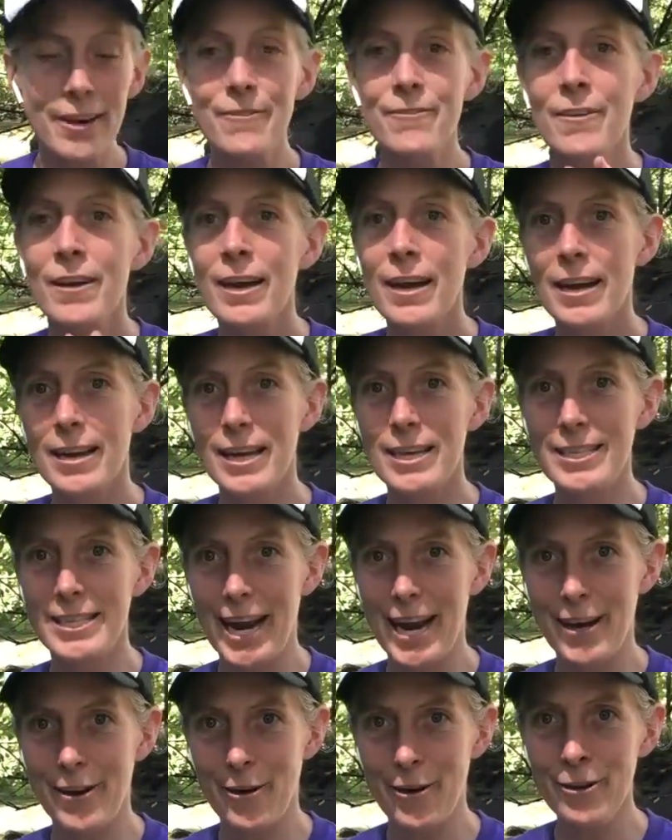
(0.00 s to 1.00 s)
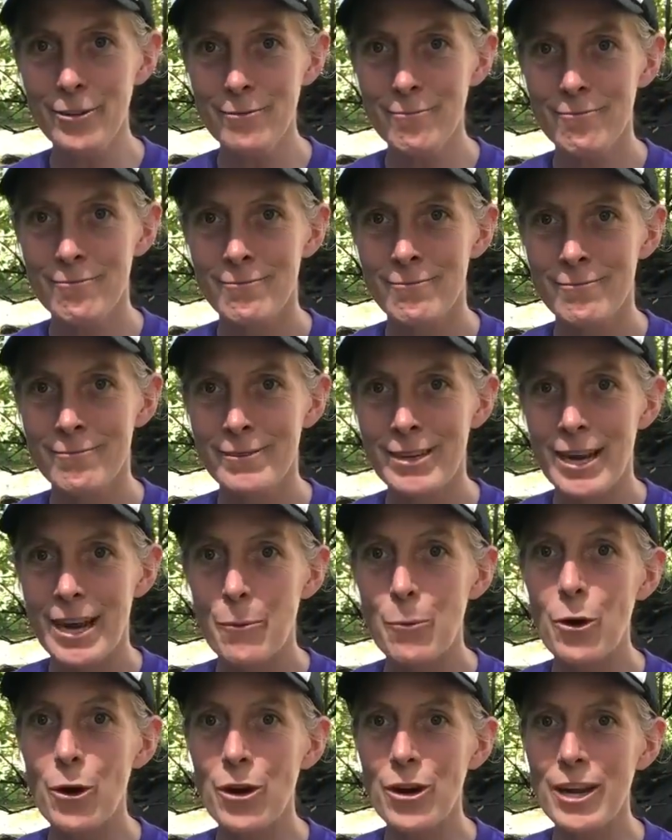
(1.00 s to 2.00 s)
of container.
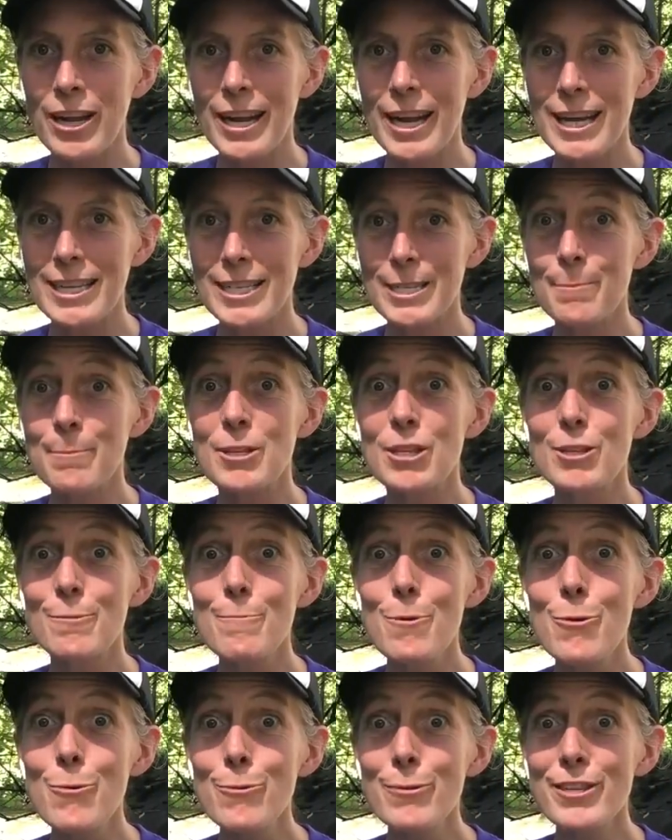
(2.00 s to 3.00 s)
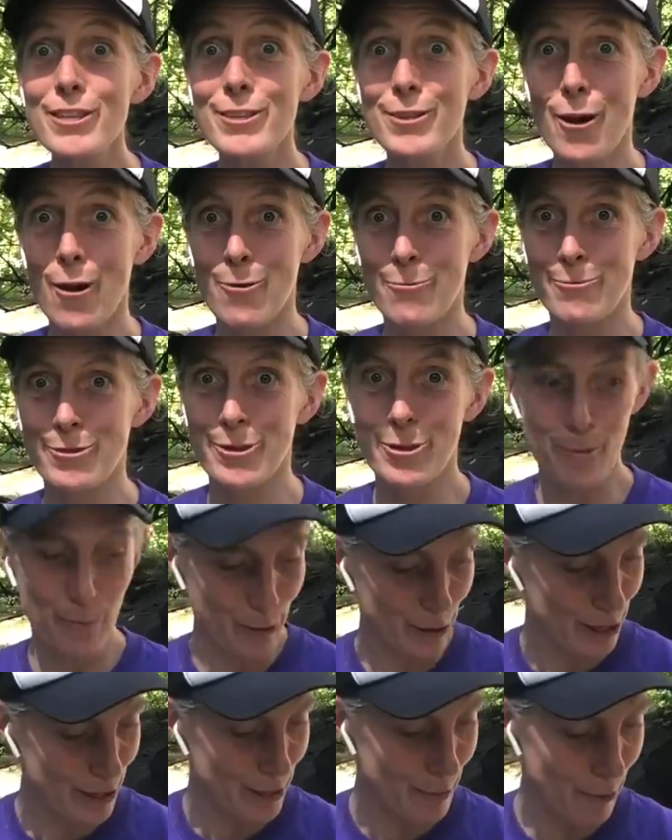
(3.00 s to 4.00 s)
We're going to get some smooth stones to
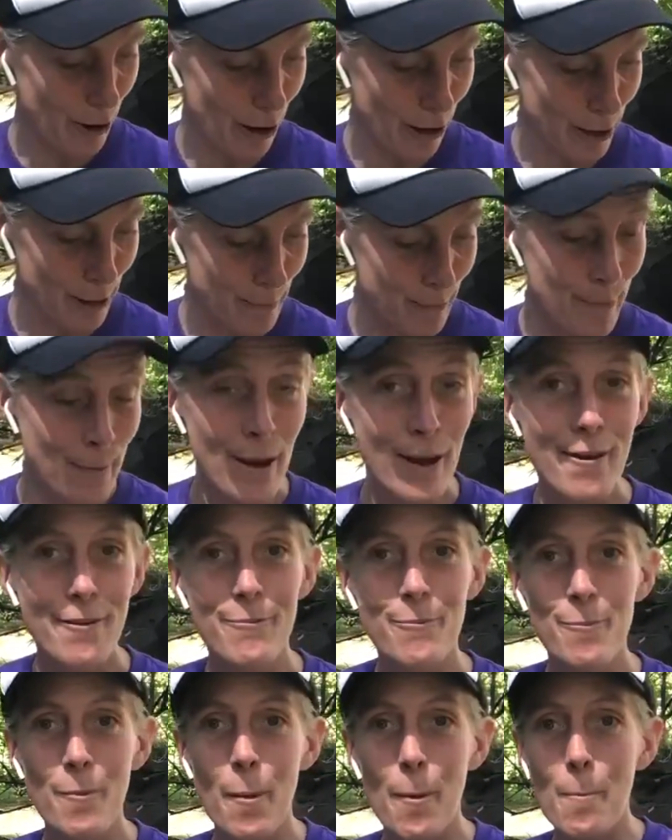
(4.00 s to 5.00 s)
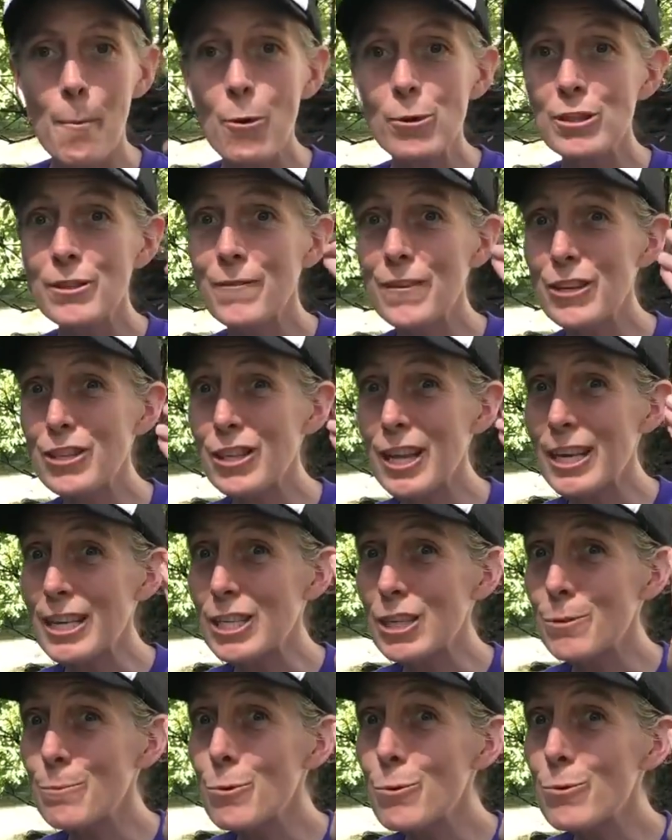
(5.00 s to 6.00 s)
put in the bottom. Most fish like
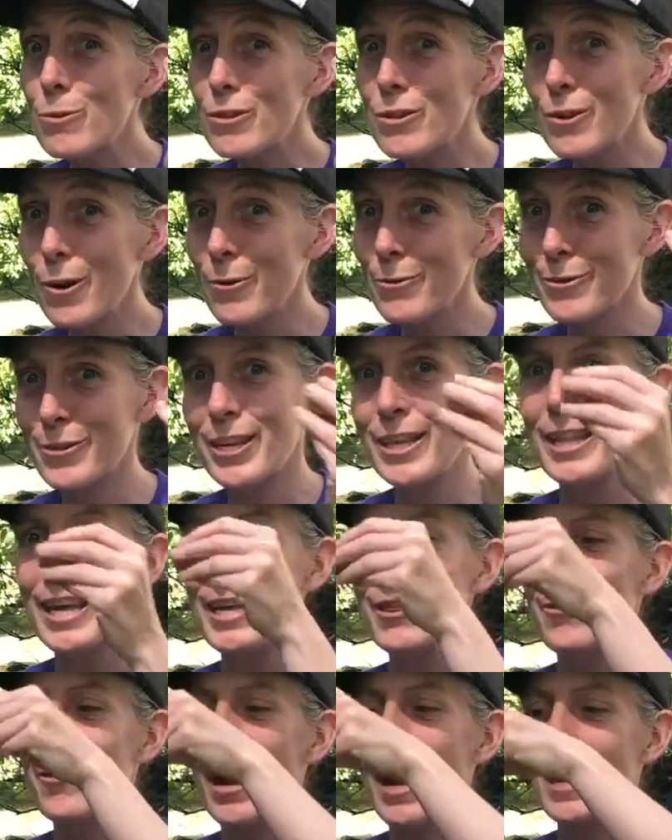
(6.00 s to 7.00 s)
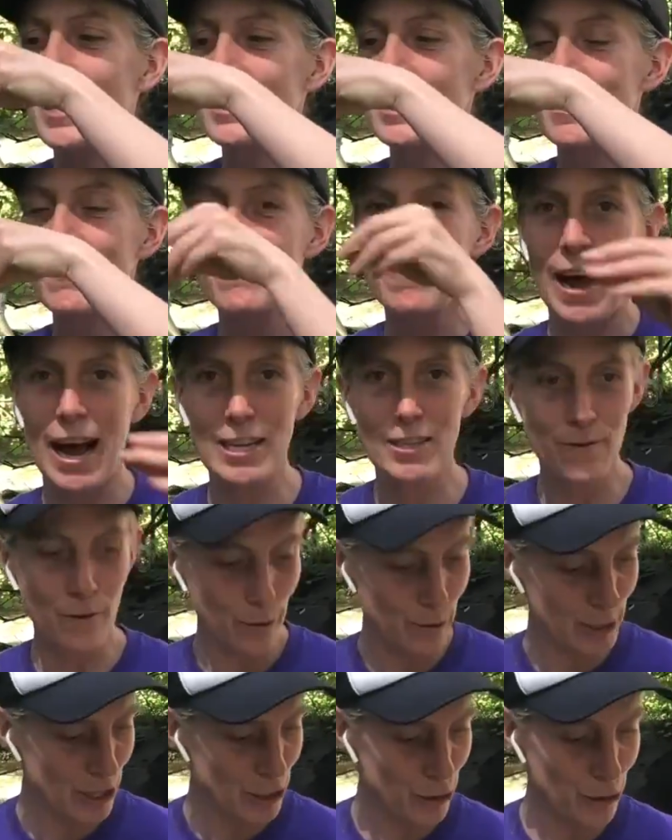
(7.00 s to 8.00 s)
smooth stones to lay their eggs in
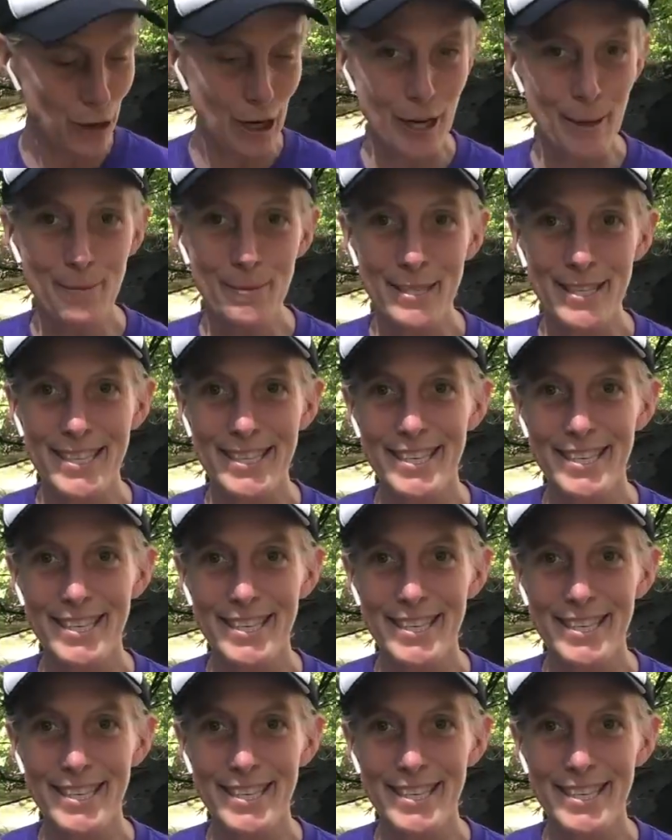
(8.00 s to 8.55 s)
fast-flowing streams.